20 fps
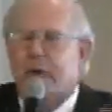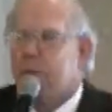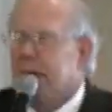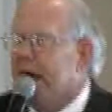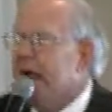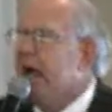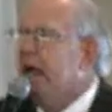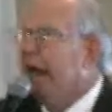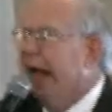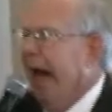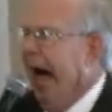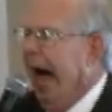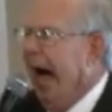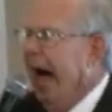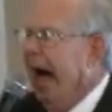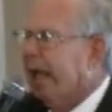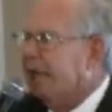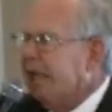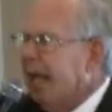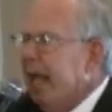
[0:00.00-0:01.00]

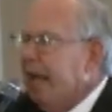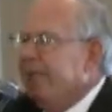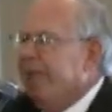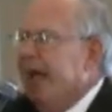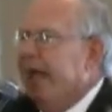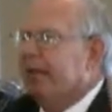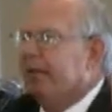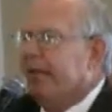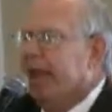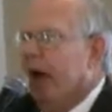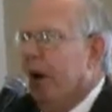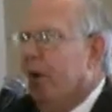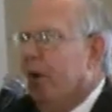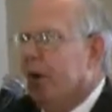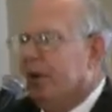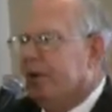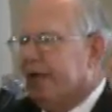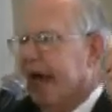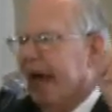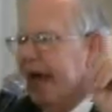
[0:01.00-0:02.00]
realized that there
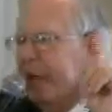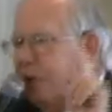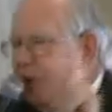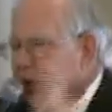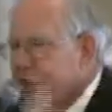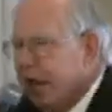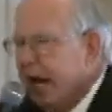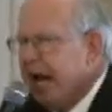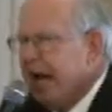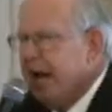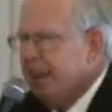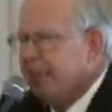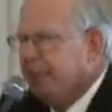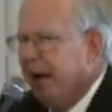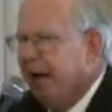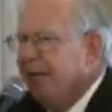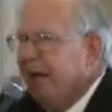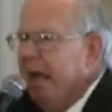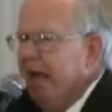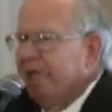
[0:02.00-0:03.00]
was a sheep
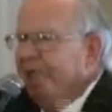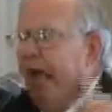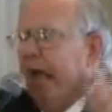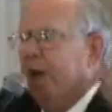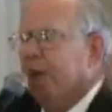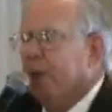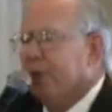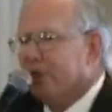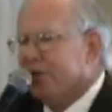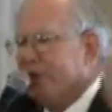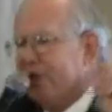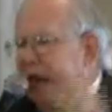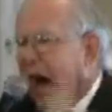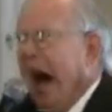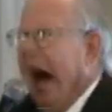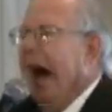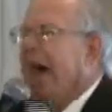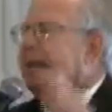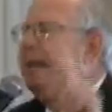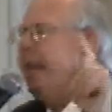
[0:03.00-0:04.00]
that was
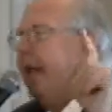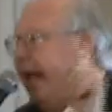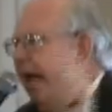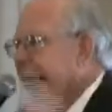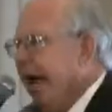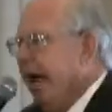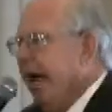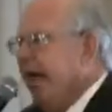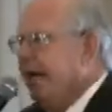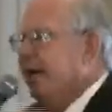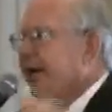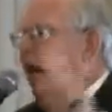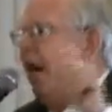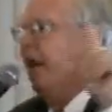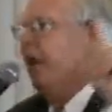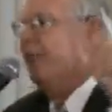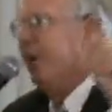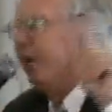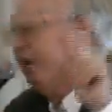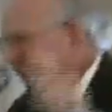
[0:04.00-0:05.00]
not in the